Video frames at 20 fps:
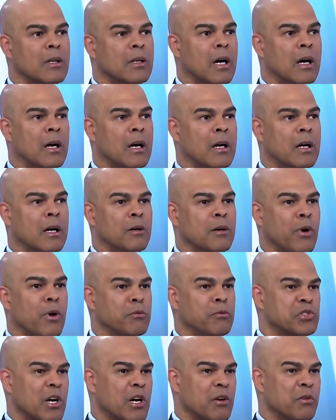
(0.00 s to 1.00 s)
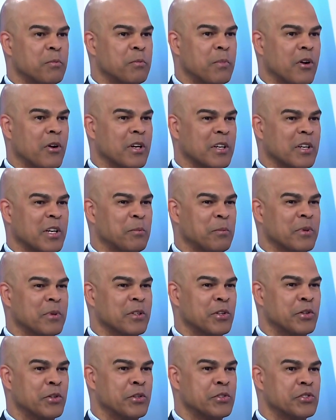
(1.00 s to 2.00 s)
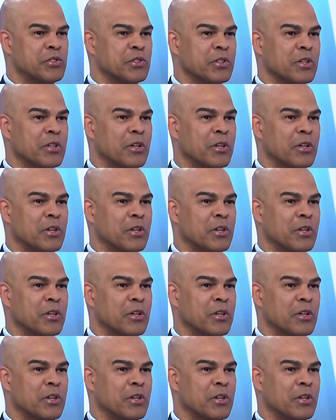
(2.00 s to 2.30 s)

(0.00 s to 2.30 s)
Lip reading: Well, we saw it with Barrick a couple of years ago.